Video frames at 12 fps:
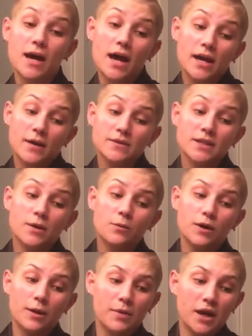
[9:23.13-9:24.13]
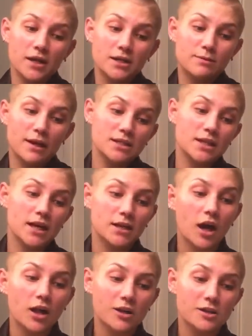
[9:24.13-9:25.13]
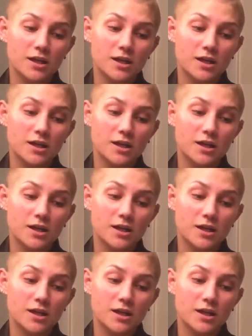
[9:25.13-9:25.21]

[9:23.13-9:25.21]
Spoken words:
And I was like, well, I'm not going to spend $10